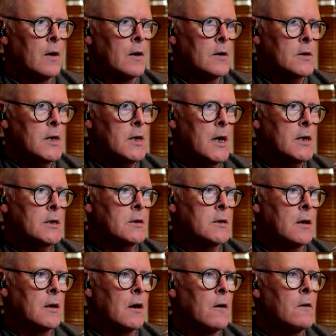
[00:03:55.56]
It says
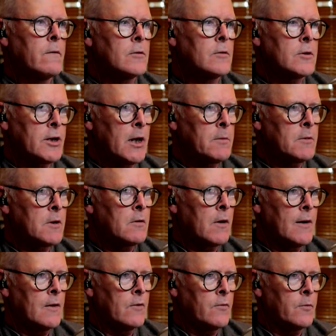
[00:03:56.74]
the oval shaped
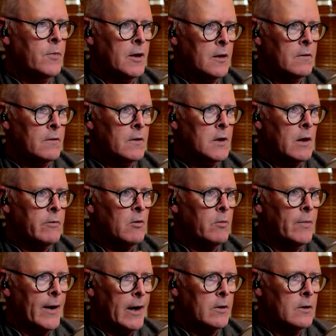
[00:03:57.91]
grave pit of the double
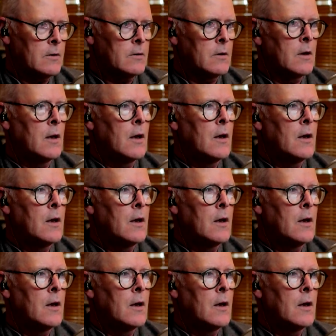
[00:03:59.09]
burial,